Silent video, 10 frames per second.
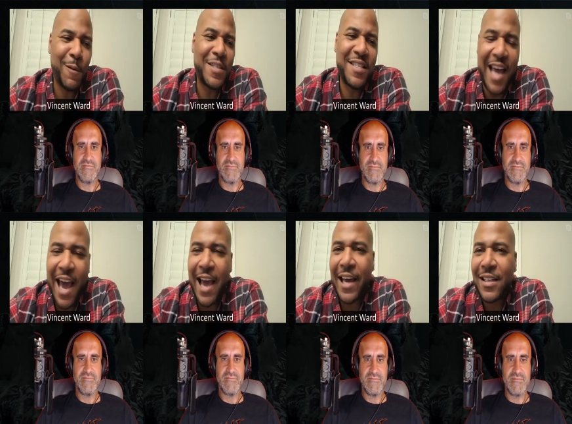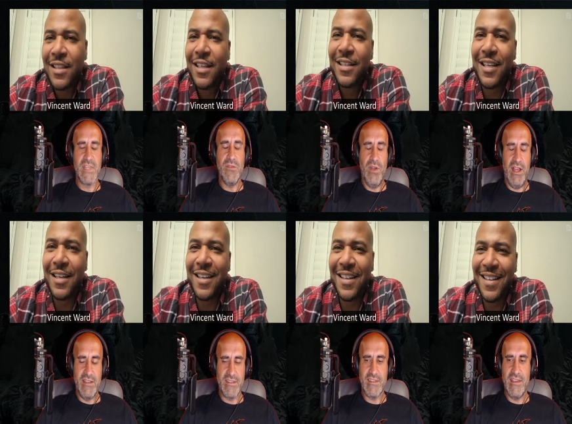Speaker 1: I was sad. It
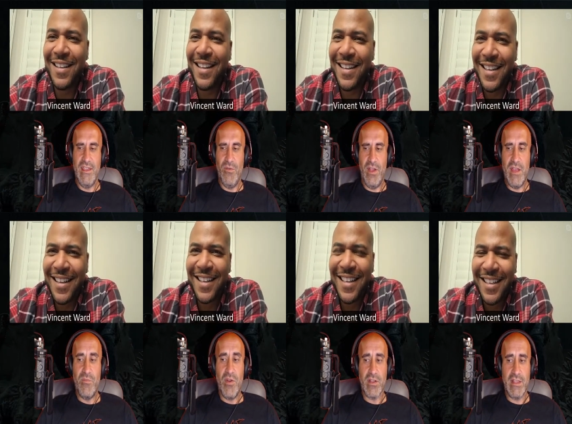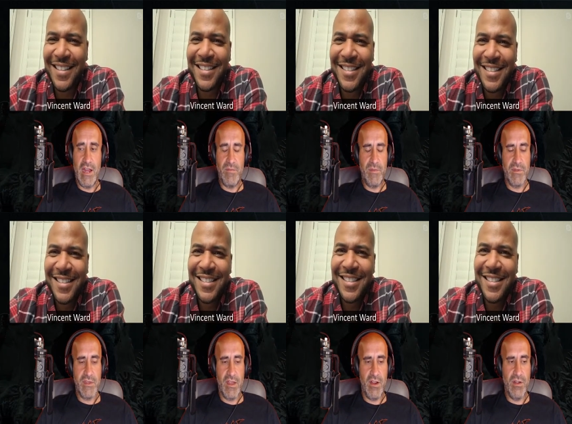was
Speaker 2: it was it broke a lot of
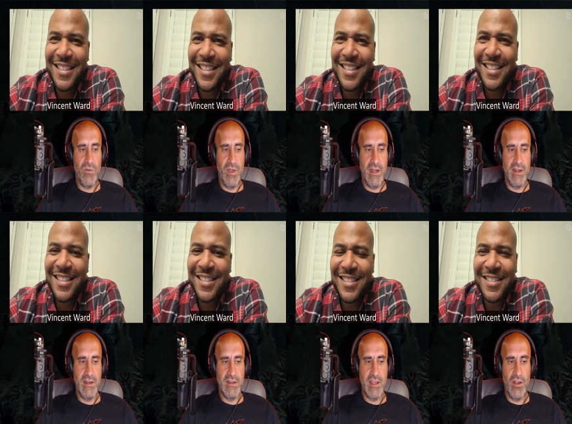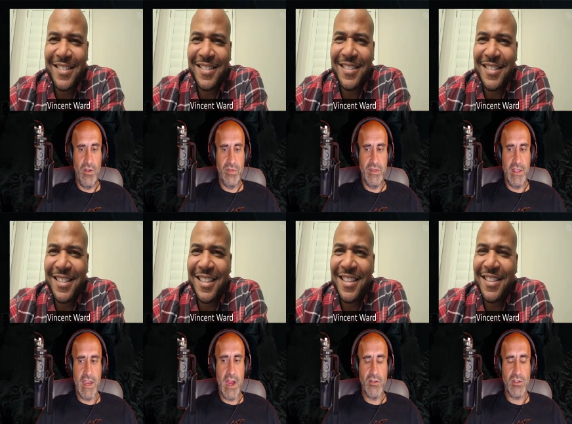people's heart when you know the
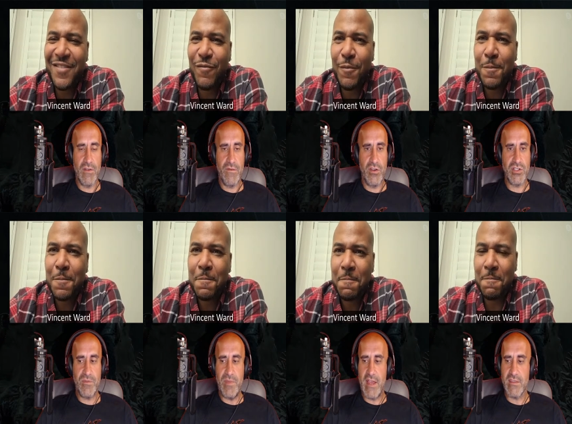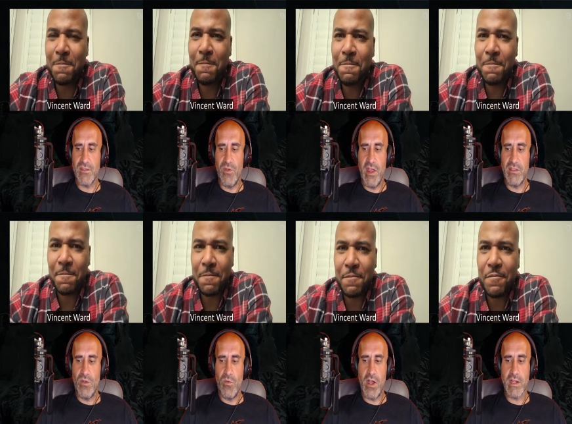character of Hershel passed away in
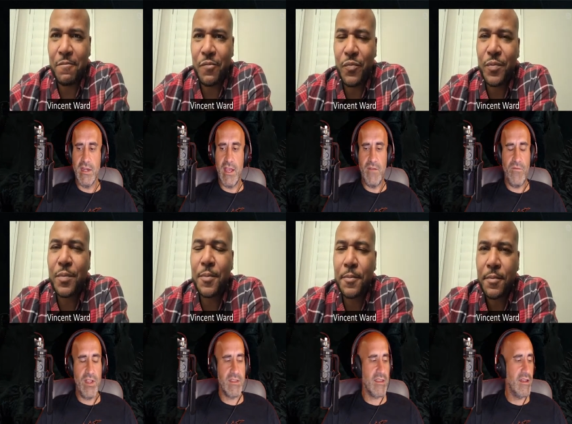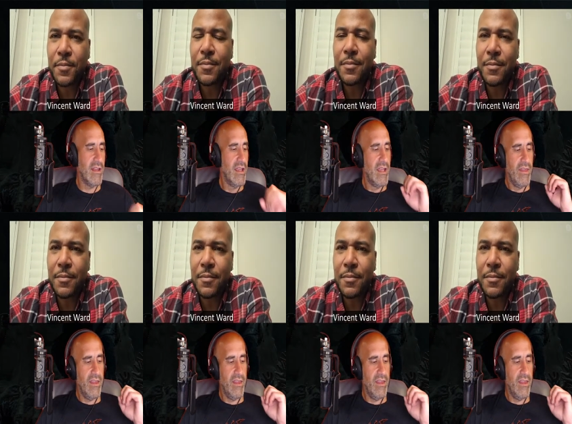The Walking Dead. Vincent,